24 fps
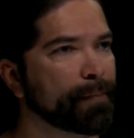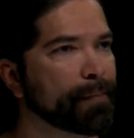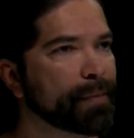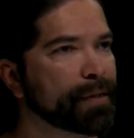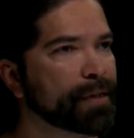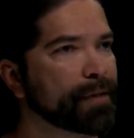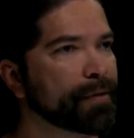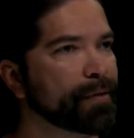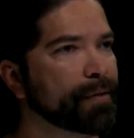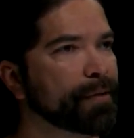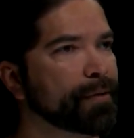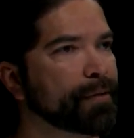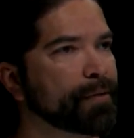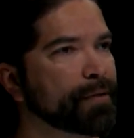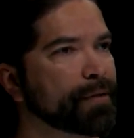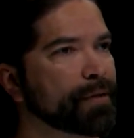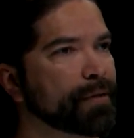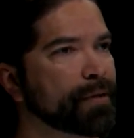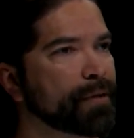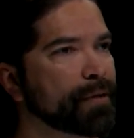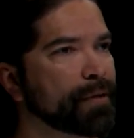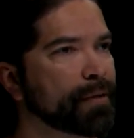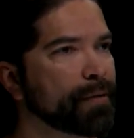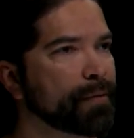
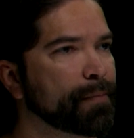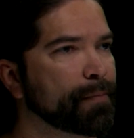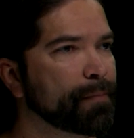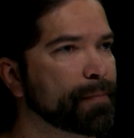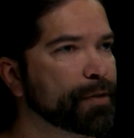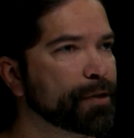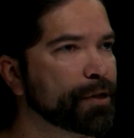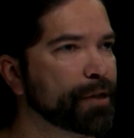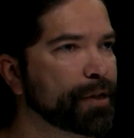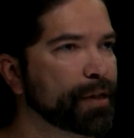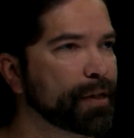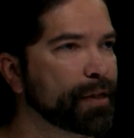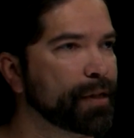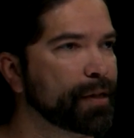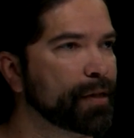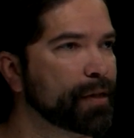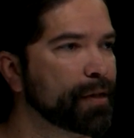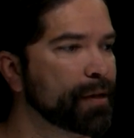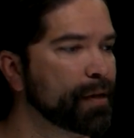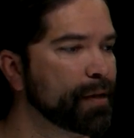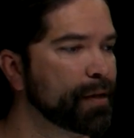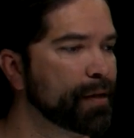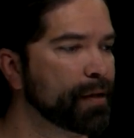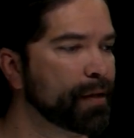materials, machine,
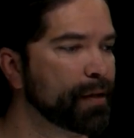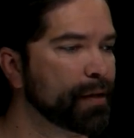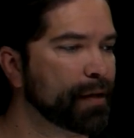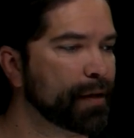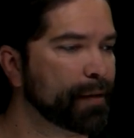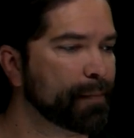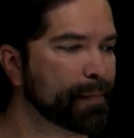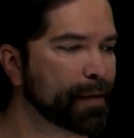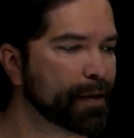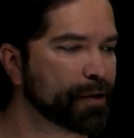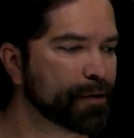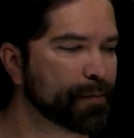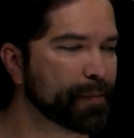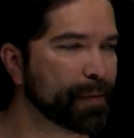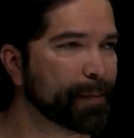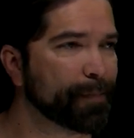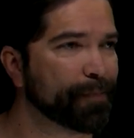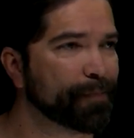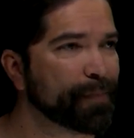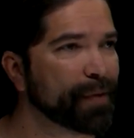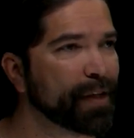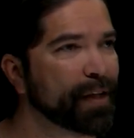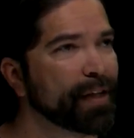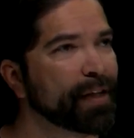and measurement.